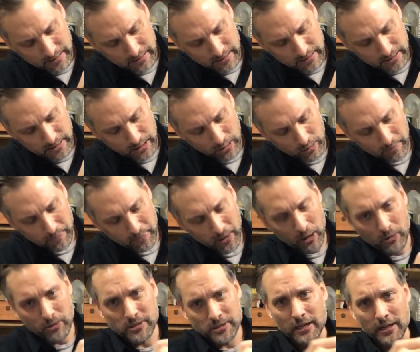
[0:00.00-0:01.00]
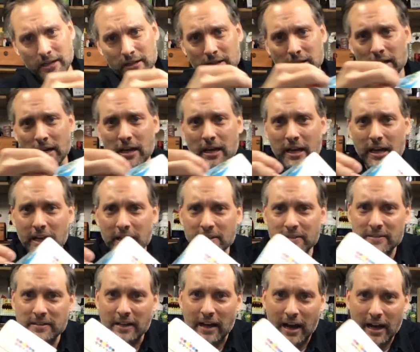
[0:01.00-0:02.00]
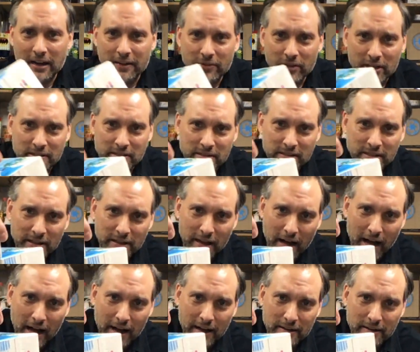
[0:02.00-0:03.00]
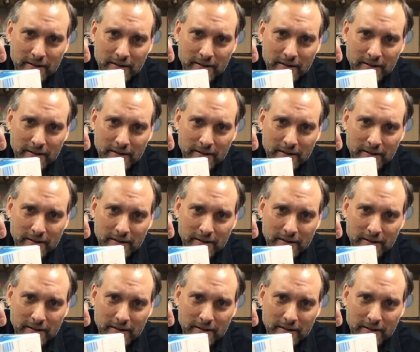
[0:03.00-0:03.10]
so it pokes on the inside, if you can see that,